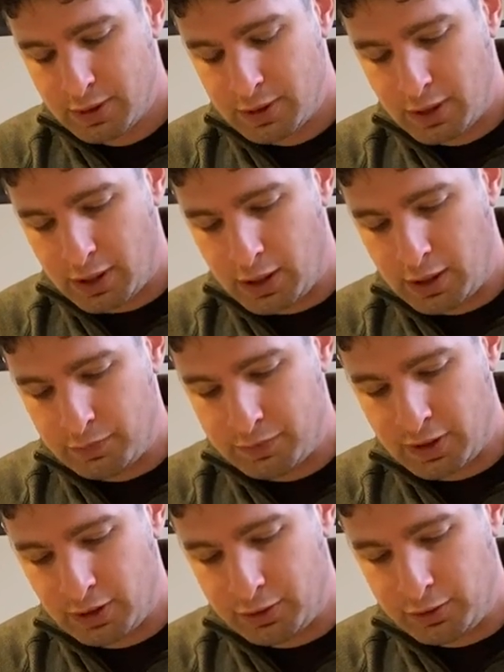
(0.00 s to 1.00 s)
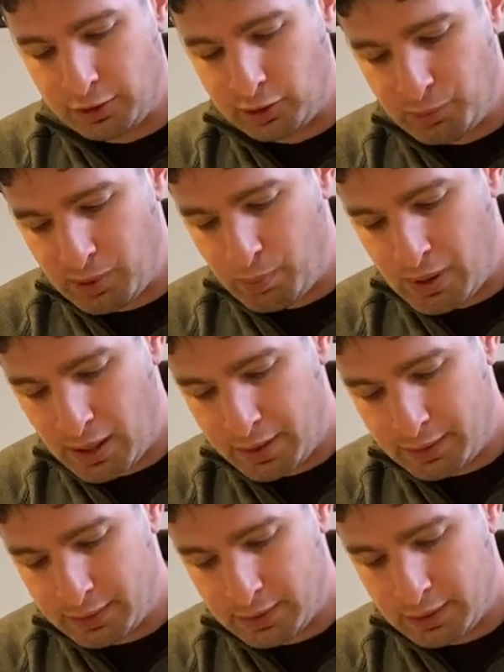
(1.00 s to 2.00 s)
I kind of tell you a little bit about
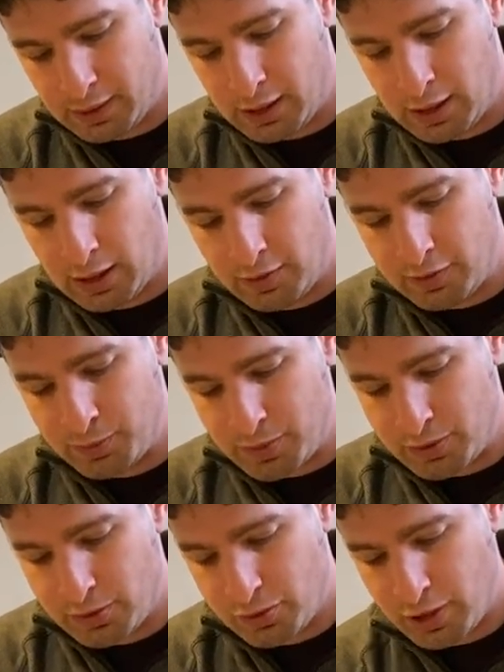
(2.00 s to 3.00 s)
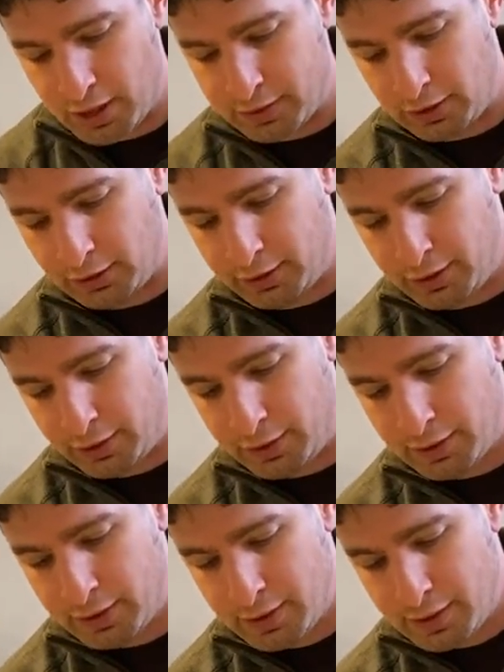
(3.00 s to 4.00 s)
it. It's been checked,
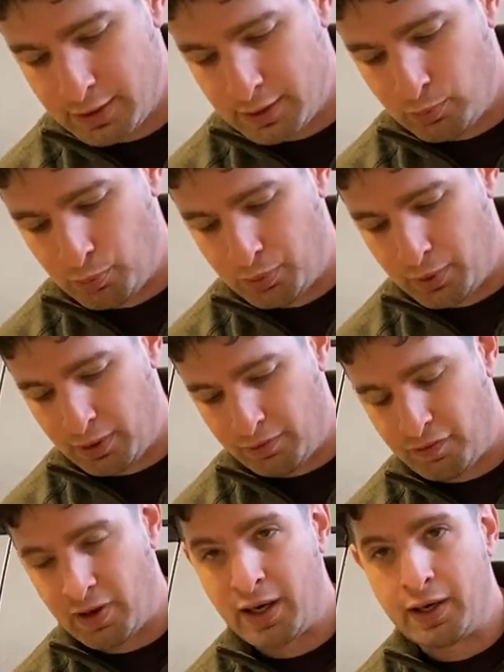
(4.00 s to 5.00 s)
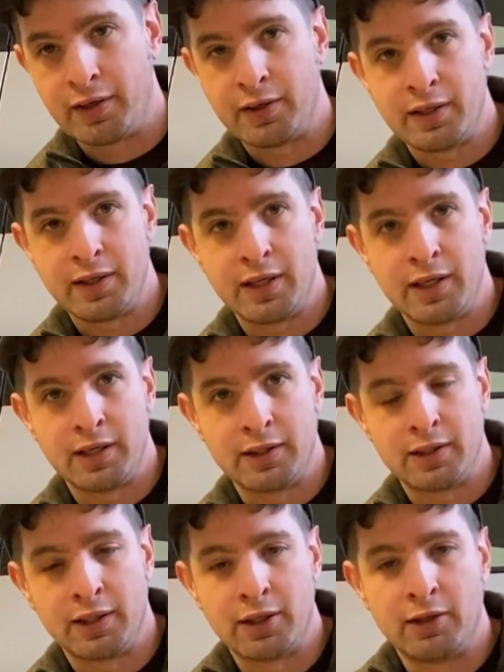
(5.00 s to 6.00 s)
cleared. We'll put it on fire
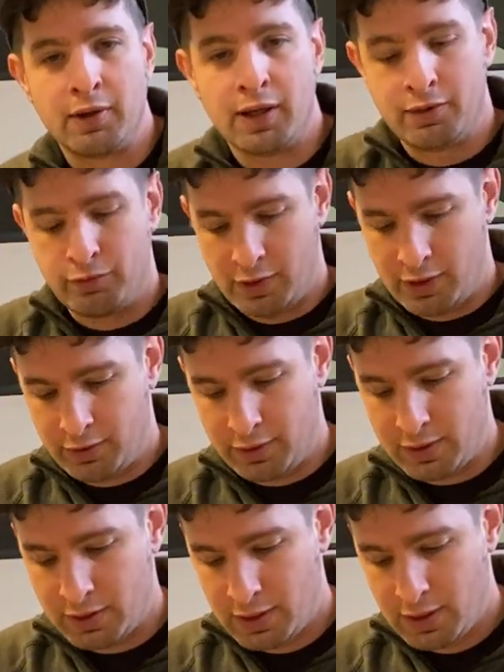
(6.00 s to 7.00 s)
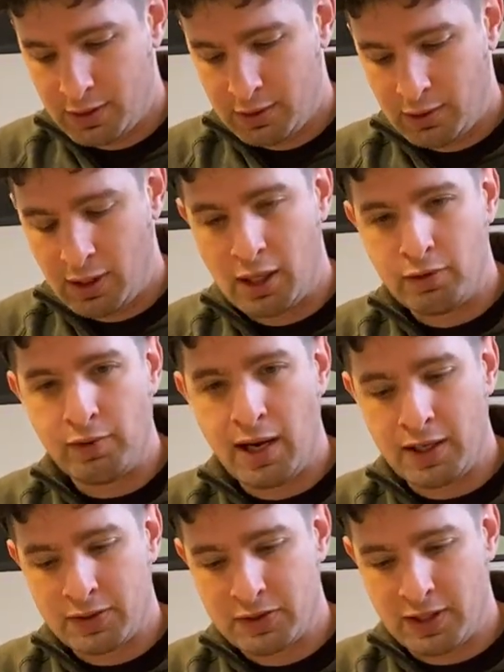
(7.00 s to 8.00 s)
and go ahead and render it
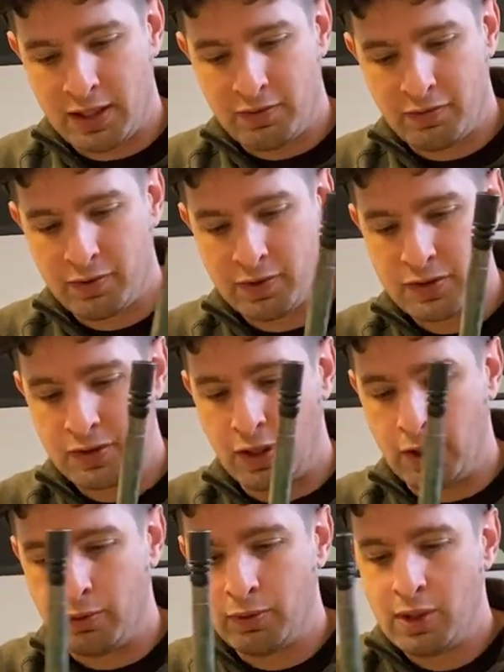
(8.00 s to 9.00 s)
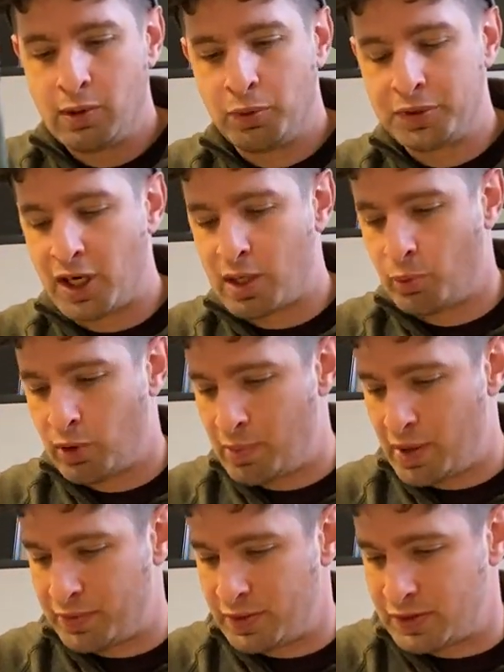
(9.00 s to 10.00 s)
rack safe. So we'll talk more
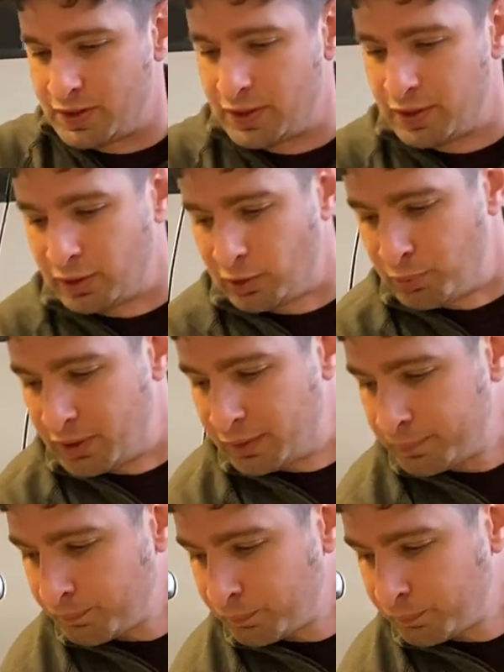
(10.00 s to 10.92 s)
about this here in a little bit.